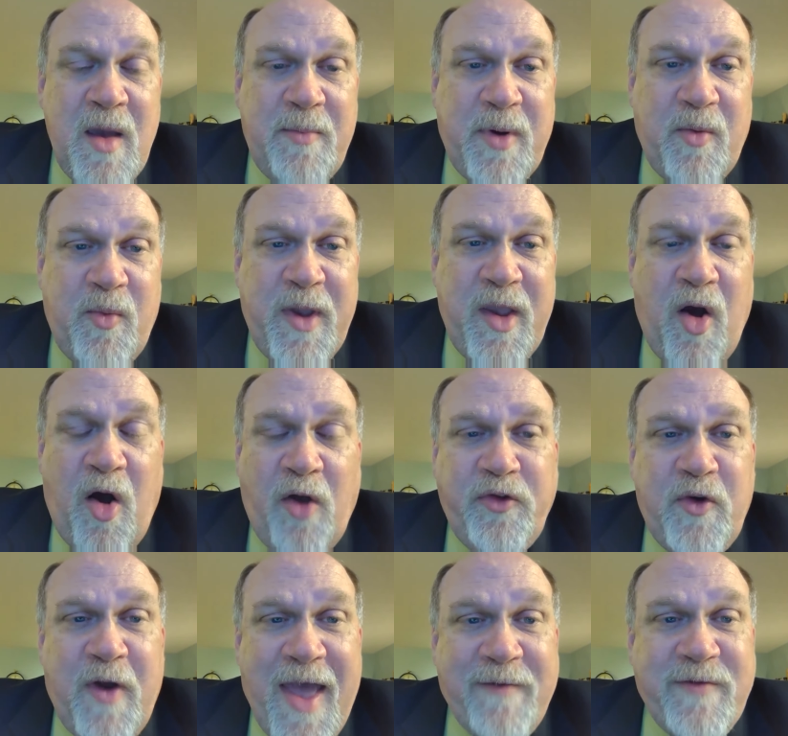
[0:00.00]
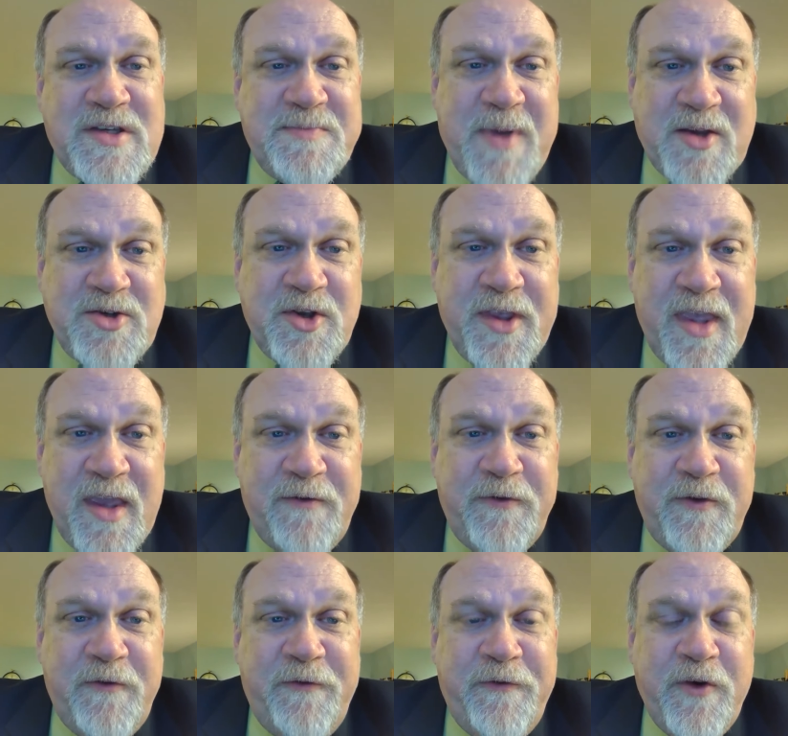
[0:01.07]
But we also have a special
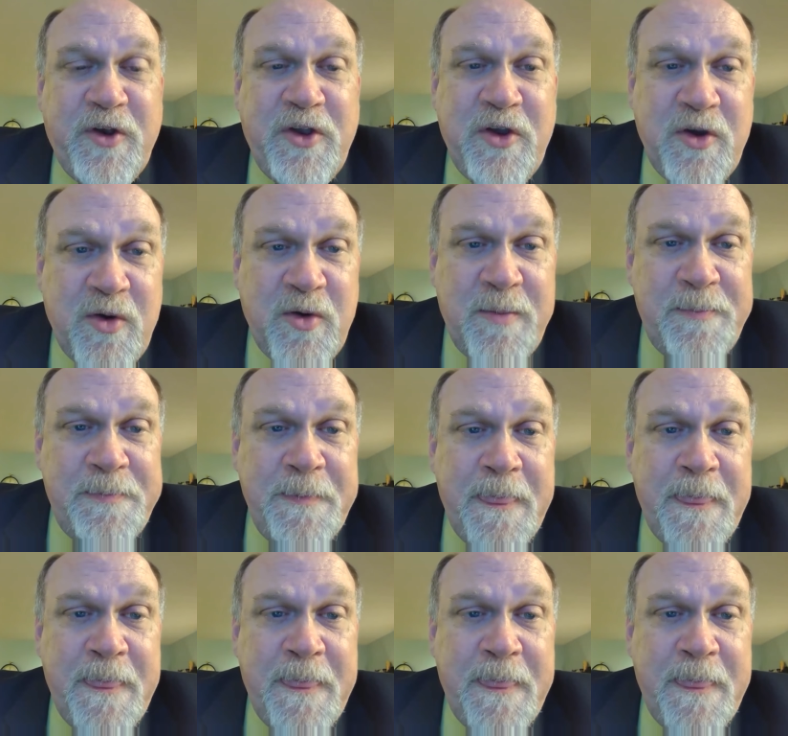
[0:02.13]
gift for you.